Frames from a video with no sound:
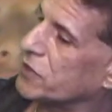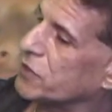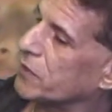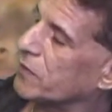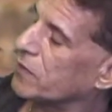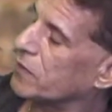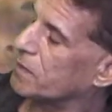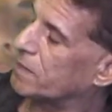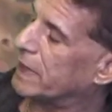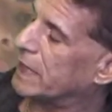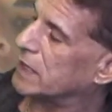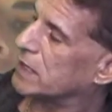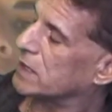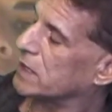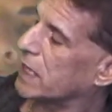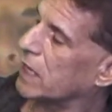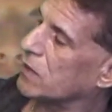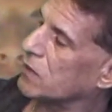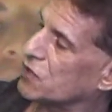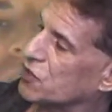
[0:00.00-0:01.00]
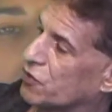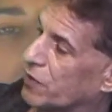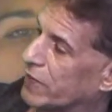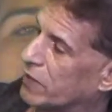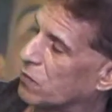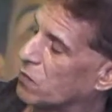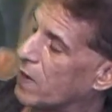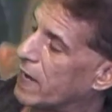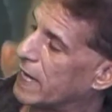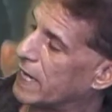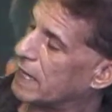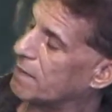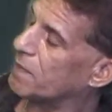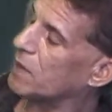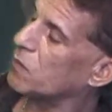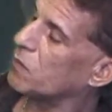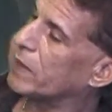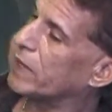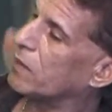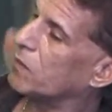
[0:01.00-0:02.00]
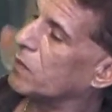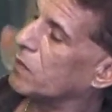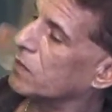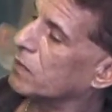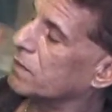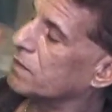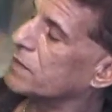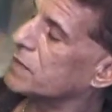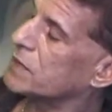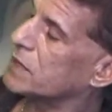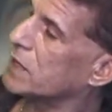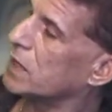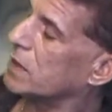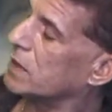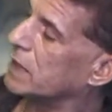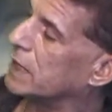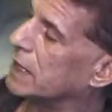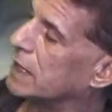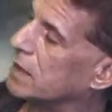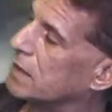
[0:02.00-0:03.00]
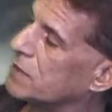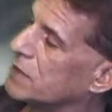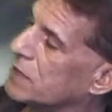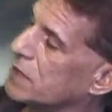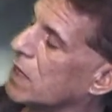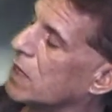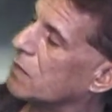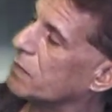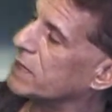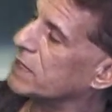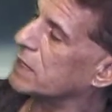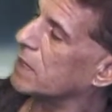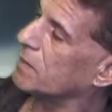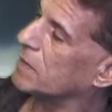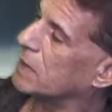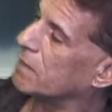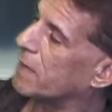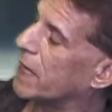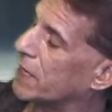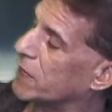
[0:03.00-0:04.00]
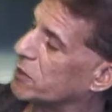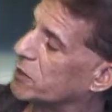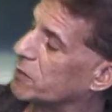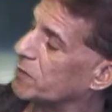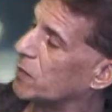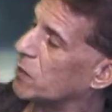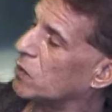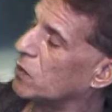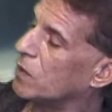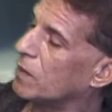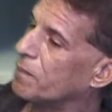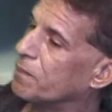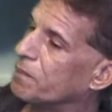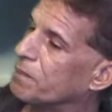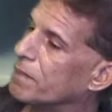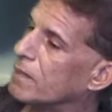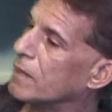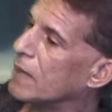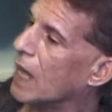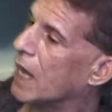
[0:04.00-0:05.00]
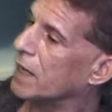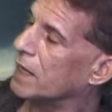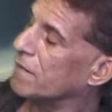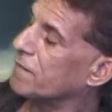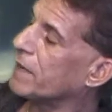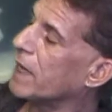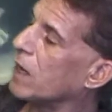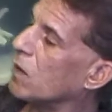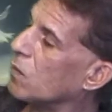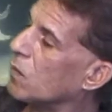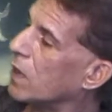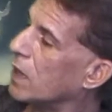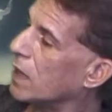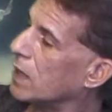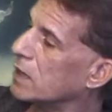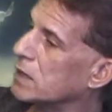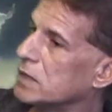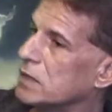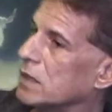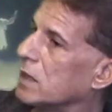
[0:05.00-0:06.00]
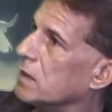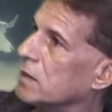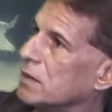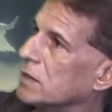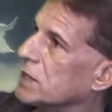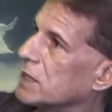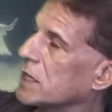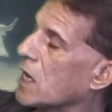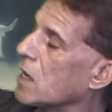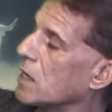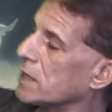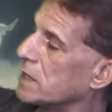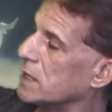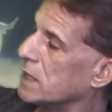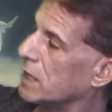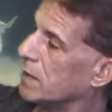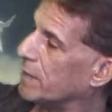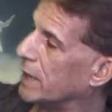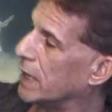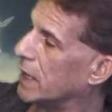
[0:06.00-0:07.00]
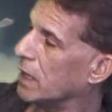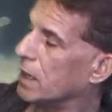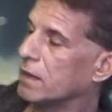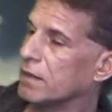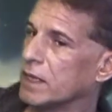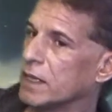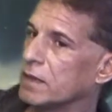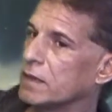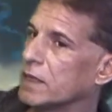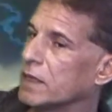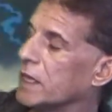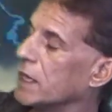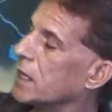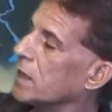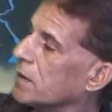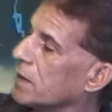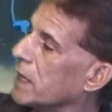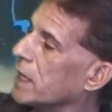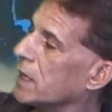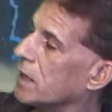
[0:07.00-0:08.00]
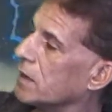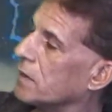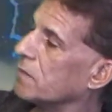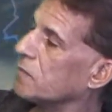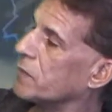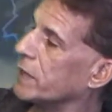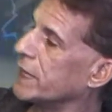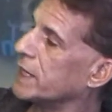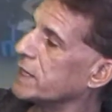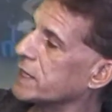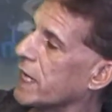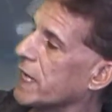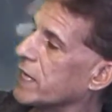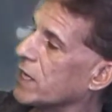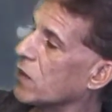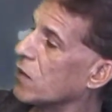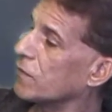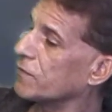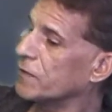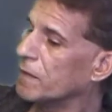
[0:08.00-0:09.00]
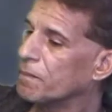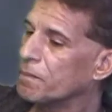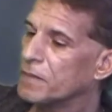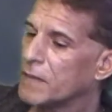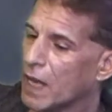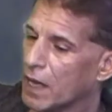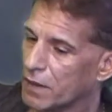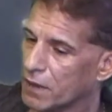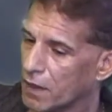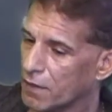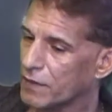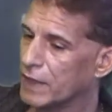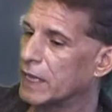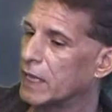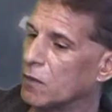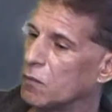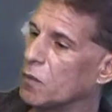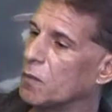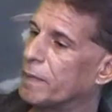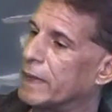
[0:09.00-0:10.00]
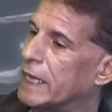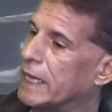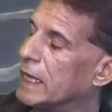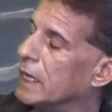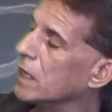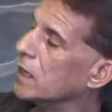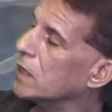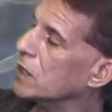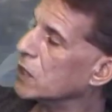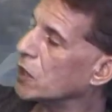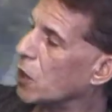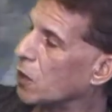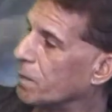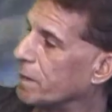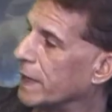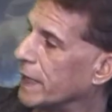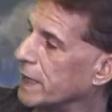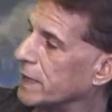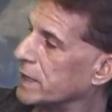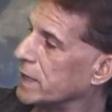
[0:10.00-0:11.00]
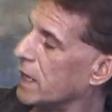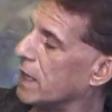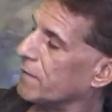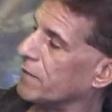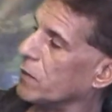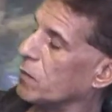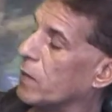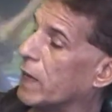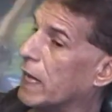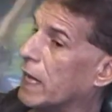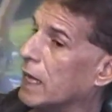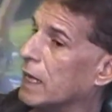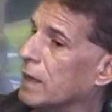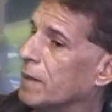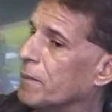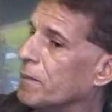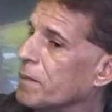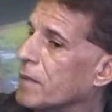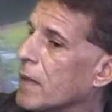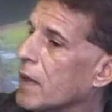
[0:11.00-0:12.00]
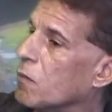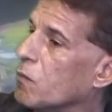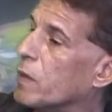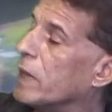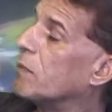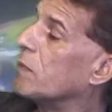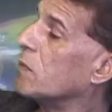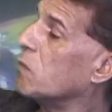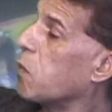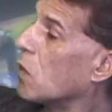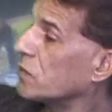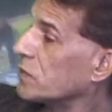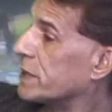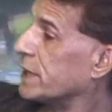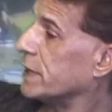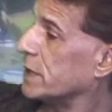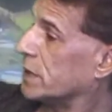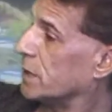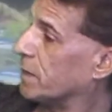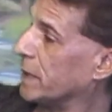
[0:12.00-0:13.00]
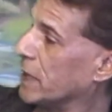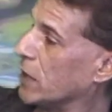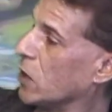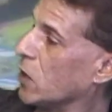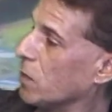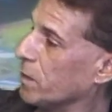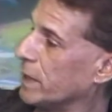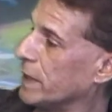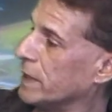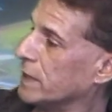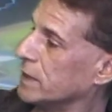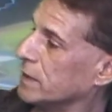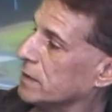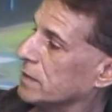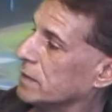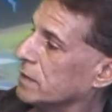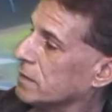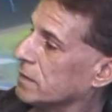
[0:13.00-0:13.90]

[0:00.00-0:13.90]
going to do it on a big scale straight away, but we will certainly start with something manageable. And if that works, sky's the limit. I think that it can really take off. And I think it will be copied everywhere. we would want it to be copied.